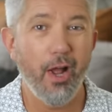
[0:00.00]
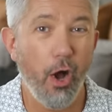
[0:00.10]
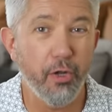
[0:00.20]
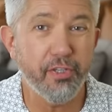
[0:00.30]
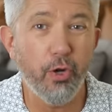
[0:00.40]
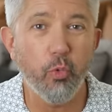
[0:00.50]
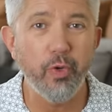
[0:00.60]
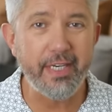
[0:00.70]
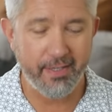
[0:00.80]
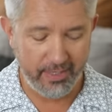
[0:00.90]
I also
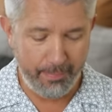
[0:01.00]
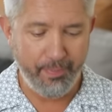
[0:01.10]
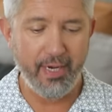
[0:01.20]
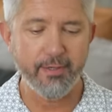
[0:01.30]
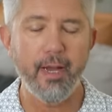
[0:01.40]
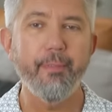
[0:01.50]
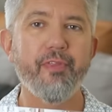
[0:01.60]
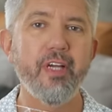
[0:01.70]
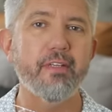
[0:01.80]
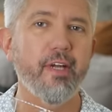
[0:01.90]
recently picked up
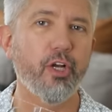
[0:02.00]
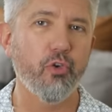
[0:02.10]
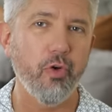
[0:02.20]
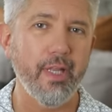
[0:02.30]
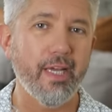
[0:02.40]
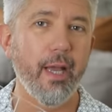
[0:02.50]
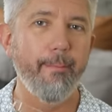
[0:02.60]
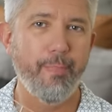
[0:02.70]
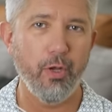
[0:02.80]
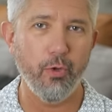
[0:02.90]
this acrylic
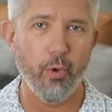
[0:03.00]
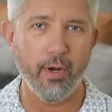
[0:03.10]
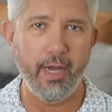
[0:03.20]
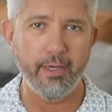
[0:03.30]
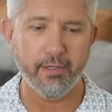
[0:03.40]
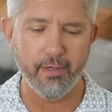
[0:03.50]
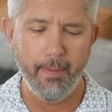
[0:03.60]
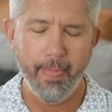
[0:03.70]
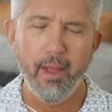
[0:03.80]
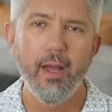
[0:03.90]
belt organizer.
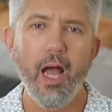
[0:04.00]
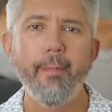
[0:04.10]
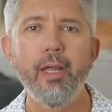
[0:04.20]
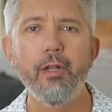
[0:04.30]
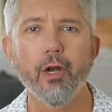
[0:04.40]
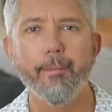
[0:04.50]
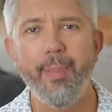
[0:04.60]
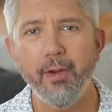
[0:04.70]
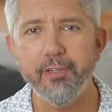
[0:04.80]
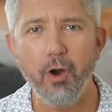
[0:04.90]
I mean, look,
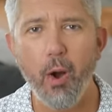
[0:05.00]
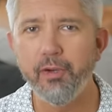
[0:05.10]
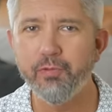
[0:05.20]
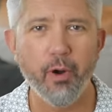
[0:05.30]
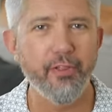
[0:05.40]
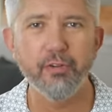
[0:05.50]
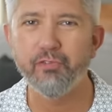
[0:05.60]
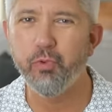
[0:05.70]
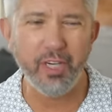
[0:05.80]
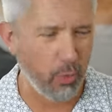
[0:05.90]
belts are always one of
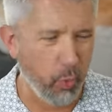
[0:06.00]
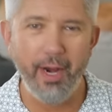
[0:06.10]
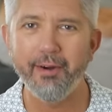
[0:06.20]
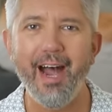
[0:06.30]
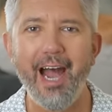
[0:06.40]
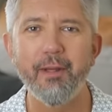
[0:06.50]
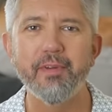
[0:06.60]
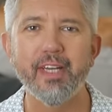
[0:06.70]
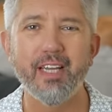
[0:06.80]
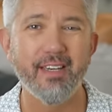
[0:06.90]
those really weird
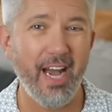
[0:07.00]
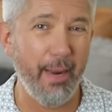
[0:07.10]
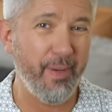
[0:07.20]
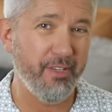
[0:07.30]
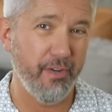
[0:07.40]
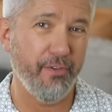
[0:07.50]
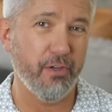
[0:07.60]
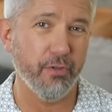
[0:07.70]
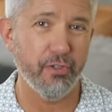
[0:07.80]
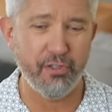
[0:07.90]
items that can kind of be
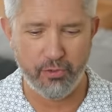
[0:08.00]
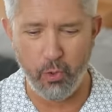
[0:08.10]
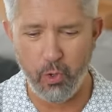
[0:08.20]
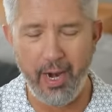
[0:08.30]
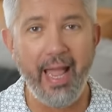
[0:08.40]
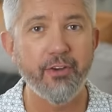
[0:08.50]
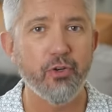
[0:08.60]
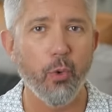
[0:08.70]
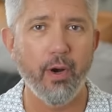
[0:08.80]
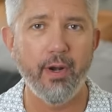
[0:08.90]
difficult to store and to
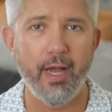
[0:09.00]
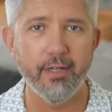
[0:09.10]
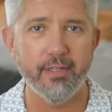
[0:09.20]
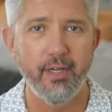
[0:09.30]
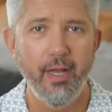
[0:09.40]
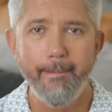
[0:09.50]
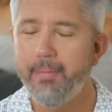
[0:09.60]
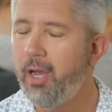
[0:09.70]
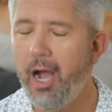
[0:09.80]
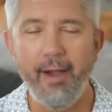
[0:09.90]
organize.
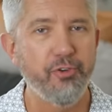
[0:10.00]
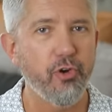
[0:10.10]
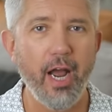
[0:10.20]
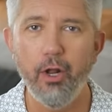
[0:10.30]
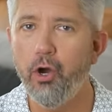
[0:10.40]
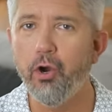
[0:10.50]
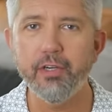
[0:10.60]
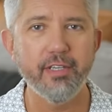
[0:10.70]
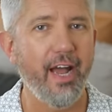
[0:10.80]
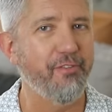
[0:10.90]
I've tried
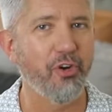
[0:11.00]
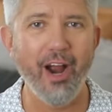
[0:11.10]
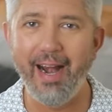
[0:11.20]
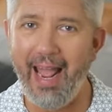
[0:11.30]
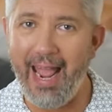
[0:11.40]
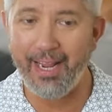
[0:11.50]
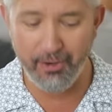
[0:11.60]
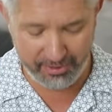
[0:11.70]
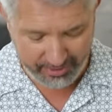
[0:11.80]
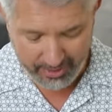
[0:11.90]
hooks and I've tried
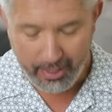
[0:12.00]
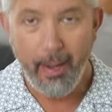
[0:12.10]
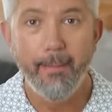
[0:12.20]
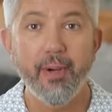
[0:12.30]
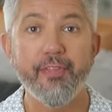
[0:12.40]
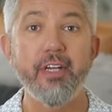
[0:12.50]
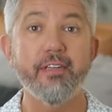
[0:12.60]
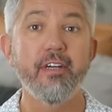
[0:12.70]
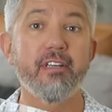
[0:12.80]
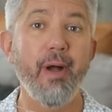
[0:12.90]
hangers, but
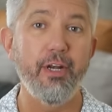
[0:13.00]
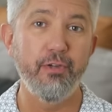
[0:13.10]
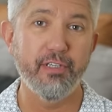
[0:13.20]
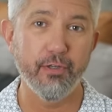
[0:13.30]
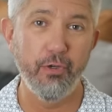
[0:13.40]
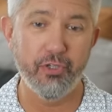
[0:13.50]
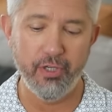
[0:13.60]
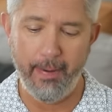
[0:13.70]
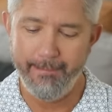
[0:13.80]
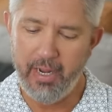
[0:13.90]
this is my new
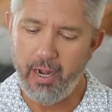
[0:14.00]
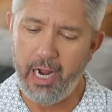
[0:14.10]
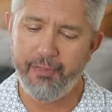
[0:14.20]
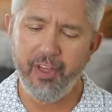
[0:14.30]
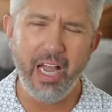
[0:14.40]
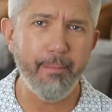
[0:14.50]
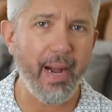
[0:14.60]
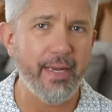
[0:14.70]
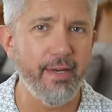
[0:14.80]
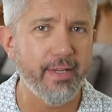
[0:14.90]
solution. I think I
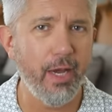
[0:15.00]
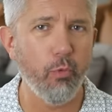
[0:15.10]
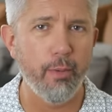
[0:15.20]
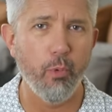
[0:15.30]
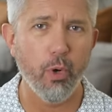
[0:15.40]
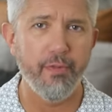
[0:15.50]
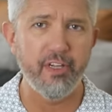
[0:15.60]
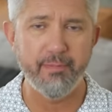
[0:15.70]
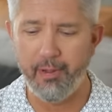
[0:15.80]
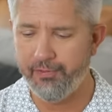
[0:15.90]
might need to get one more of
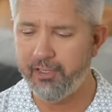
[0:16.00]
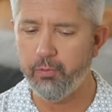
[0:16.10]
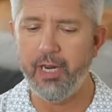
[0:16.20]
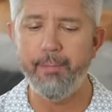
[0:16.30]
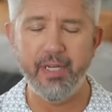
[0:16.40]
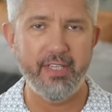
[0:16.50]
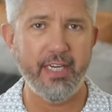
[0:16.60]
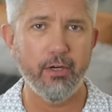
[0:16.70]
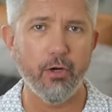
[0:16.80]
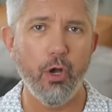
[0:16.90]
these, but this one in
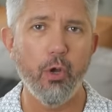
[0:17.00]
particular